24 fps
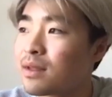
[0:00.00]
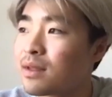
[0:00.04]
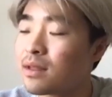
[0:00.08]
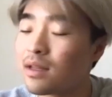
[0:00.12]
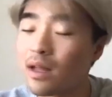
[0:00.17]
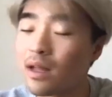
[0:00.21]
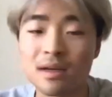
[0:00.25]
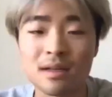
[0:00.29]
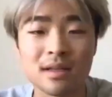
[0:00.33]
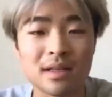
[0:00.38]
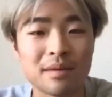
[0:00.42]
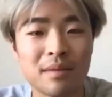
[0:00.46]

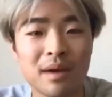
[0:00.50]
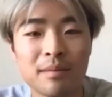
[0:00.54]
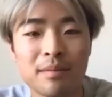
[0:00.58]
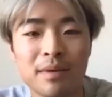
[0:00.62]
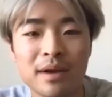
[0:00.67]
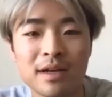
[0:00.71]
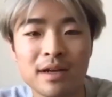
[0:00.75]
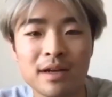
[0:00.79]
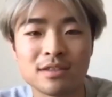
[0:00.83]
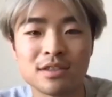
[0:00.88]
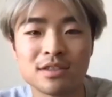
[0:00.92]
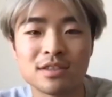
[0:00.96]
Luckily, my
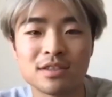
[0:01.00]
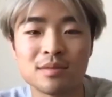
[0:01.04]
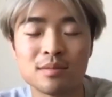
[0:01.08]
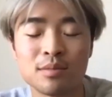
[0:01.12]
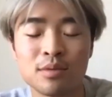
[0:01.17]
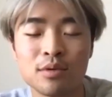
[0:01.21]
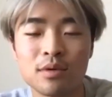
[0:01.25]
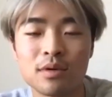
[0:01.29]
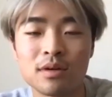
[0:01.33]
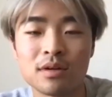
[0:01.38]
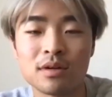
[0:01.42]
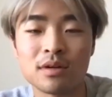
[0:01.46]
parents are
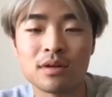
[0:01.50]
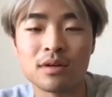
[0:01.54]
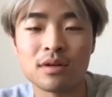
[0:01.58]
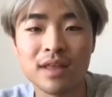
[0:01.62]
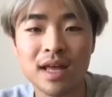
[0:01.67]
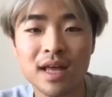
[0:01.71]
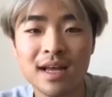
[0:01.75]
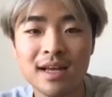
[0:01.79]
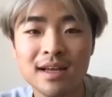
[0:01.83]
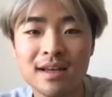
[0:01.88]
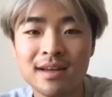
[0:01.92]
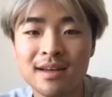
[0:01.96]
supportive of
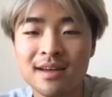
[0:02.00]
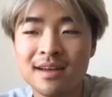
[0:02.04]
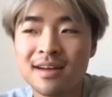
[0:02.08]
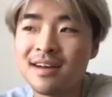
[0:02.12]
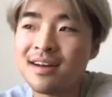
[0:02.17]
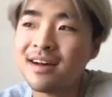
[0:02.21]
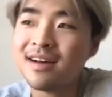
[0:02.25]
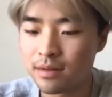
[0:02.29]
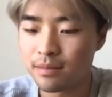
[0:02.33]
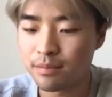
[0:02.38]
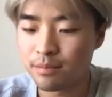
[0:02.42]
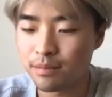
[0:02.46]
that.
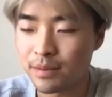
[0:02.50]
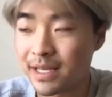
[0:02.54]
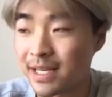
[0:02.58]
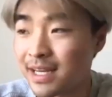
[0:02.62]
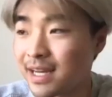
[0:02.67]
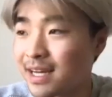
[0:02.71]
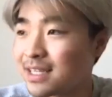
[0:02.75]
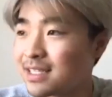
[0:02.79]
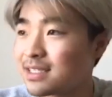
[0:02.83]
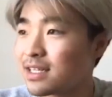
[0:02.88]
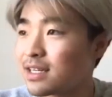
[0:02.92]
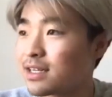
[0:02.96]

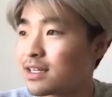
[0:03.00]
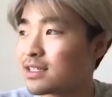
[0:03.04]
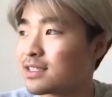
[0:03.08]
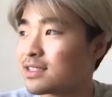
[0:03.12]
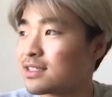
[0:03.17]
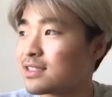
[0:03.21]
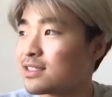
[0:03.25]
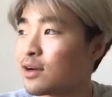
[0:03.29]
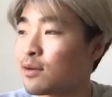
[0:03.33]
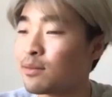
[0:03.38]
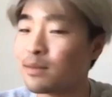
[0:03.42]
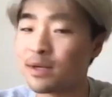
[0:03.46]
Because there is
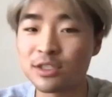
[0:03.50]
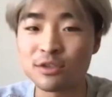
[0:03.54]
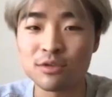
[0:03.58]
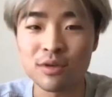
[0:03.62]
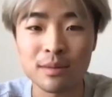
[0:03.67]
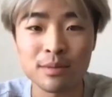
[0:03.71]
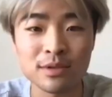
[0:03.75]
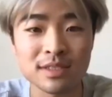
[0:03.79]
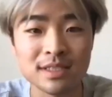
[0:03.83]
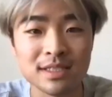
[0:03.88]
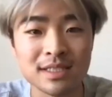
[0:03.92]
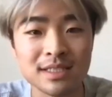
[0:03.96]
so much
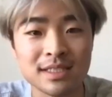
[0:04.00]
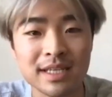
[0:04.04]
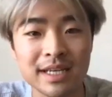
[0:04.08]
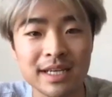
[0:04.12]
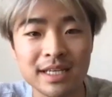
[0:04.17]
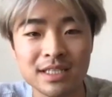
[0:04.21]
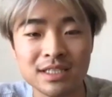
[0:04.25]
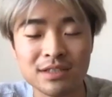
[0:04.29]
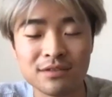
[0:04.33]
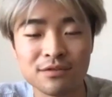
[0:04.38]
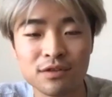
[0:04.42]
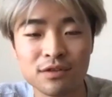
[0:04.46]

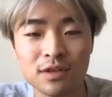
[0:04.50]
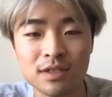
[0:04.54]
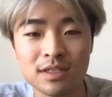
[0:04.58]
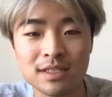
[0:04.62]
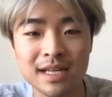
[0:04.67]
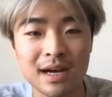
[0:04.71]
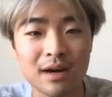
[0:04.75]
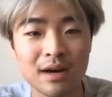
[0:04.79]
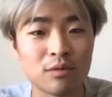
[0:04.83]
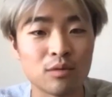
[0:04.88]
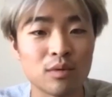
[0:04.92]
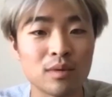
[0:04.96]
representation for us
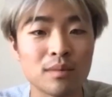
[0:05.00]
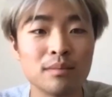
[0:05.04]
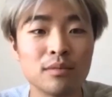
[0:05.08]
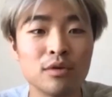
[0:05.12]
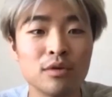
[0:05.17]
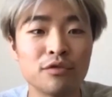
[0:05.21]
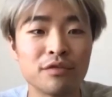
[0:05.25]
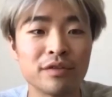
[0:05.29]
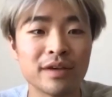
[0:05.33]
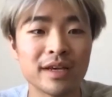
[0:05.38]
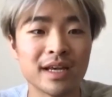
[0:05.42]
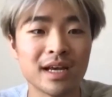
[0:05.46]
now and we're
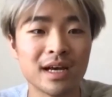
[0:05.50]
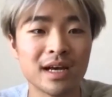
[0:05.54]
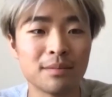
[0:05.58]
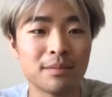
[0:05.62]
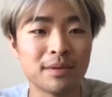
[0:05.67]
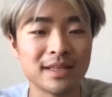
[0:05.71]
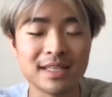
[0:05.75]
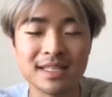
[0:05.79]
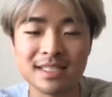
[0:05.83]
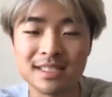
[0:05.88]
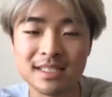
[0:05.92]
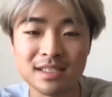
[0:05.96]
moving up
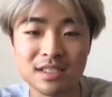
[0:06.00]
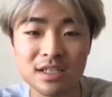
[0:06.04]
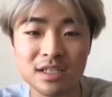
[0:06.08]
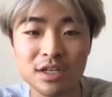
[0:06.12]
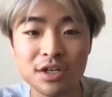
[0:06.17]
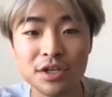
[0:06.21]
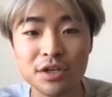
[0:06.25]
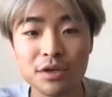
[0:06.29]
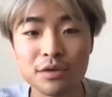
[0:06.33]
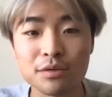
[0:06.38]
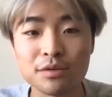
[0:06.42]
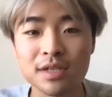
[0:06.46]
and this is a
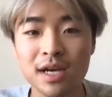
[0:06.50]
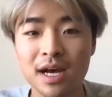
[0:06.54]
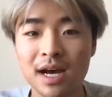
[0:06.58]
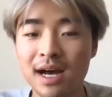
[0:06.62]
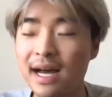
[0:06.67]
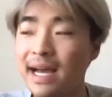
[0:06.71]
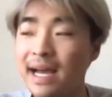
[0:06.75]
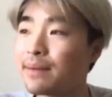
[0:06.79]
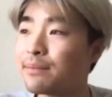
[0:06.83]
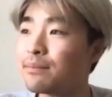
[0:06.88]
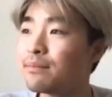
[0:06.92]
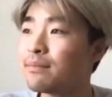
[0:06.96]
new
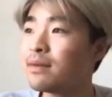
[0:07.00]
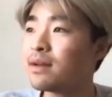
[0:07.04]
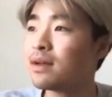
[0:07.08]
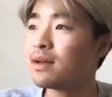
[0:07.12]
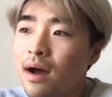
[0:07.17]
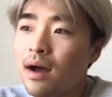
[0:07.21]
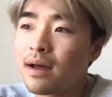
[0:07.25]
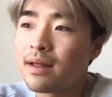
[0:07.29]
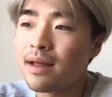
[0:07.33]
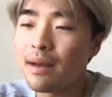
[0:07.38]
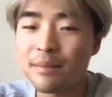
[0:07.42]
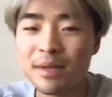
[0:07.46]
time,
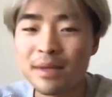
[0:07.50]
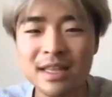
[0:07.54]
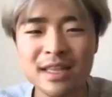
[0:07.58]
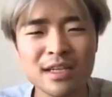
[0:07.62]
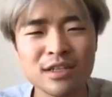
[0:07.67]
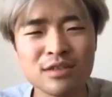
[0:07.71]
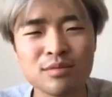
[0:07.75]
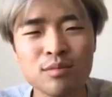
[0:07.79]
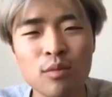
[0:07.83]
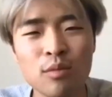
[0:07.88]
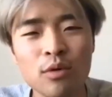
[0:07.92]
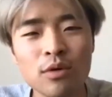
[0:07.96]
I mean,
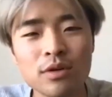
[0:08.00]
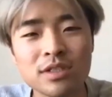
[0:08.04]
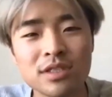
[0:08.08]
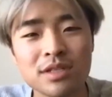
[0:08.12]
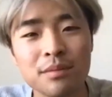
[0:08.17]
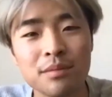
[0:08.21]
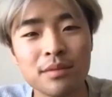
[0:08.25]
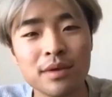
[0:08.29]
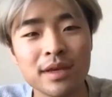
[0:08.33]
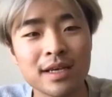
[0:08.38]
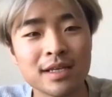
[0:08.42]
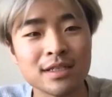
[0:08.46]
there's more
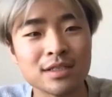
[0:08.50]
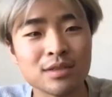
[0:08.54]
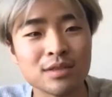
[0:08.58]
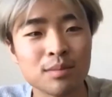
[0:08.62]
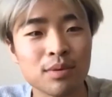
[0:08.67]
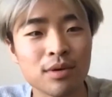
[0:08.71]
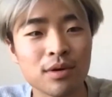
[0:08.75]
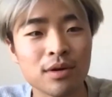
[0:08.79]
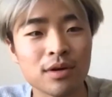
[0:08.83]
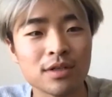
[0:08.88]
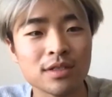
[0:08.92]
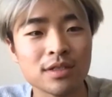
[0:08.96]
to me as a
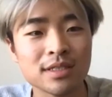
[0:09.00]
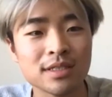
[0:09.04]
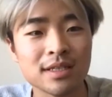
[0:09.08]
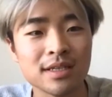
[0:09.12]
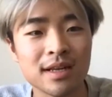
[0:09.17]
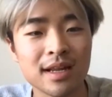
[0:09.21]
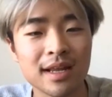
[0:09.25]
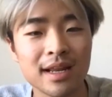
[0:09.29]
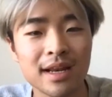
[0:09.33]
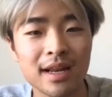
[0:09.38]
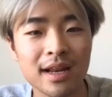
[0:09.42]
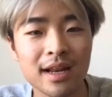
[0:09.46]

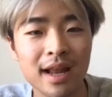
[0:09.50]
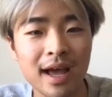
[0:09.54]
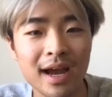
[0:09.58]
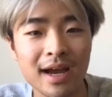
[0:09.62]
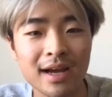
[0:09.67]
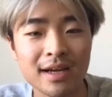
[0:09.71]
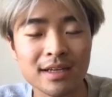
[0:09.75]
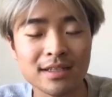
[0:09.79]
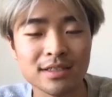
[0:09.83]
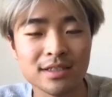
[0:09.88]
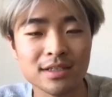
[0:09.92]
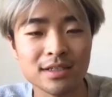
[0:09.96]
person and an
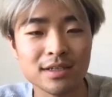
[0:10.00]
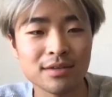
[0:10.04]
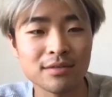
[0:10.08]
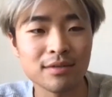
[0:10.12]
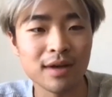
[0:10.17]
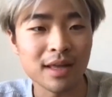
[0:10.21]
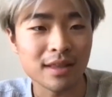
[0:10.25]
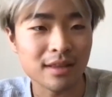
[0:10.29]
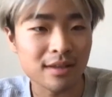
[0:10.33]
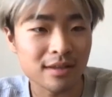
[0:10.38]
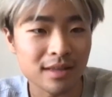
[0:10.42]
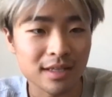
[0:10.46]
actor
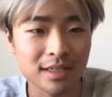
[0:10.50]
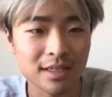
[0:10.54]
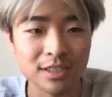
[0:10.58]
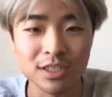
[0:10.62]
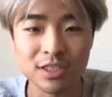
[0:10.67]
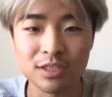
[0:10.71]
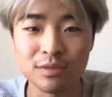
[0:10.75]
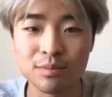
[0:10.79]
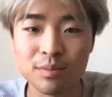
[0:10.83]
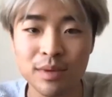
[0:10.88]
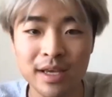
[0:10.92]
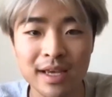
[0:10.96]
rather than
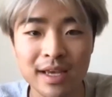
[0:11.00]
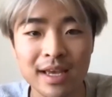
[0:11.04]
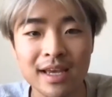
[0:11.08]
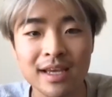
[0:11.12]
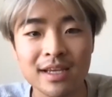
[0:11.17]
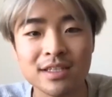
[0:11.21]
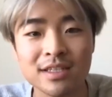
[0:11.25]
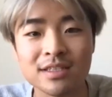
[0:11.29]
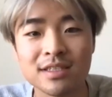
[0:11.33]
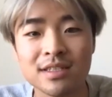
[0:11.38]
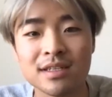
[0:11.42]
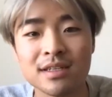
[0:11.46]
just being
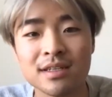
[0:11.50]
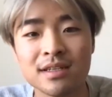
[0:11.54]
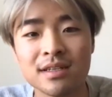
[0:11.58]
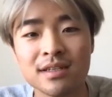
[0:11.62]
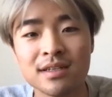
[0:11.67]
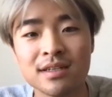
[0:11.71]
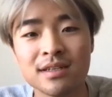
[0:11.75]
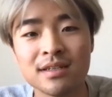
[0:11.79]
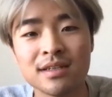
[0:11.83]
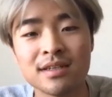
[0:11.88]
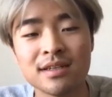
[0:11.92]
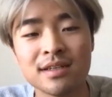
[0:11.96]
Asian
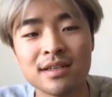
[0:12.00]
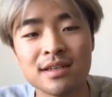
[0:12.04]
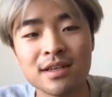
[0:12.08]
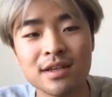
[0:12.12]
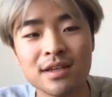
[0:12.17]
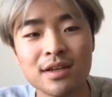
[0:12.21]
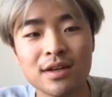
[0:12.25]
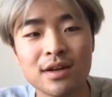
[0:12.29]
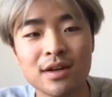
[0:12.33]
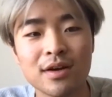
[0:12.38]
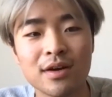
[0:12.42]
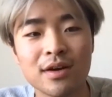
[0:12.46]

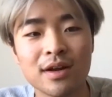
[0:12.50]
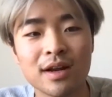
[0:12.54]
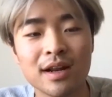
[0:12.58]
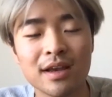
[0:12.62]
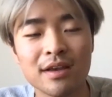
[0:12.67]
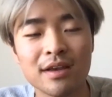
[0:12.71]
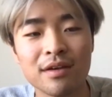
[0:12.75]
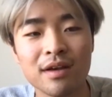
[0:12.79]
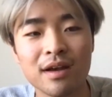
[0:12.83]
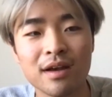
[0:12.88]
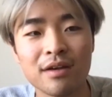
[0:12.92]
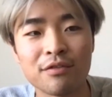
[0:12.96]
you know, and
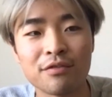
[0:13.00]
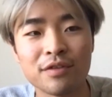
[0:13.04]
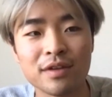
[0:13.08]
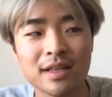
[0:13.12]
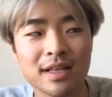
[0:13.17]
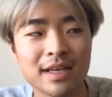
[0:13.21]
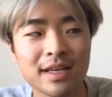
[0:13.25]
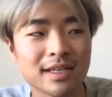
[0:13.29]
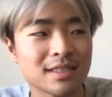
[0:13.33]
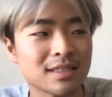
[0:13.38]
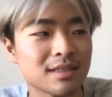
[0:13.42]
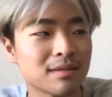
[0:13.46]
I, I feel
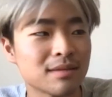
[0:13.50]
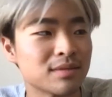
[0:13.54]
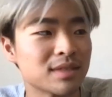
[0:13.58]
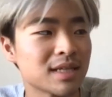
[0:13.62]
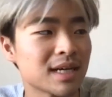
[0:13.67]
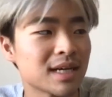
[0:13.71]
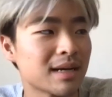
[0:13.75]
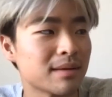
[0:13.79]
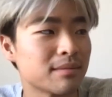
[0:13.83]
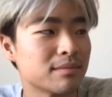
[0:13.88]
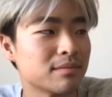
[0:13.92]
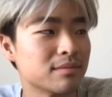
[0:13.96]
like
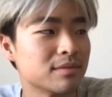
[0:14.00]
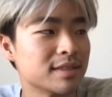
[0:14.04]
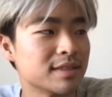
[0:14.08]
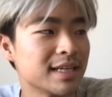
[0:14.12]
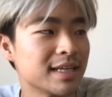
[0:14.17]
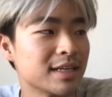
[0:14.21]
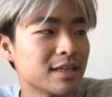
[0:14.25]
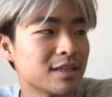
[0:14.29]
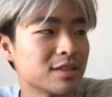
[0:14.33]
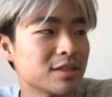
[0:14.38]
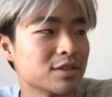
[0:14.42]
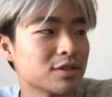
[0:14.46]
sometimes
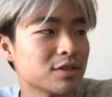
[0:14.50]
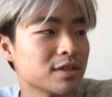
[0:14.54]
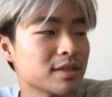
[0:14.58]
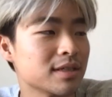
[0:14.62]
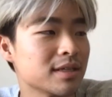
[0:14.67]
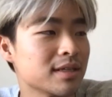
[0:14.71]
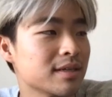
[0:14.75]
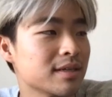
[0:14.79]
the industry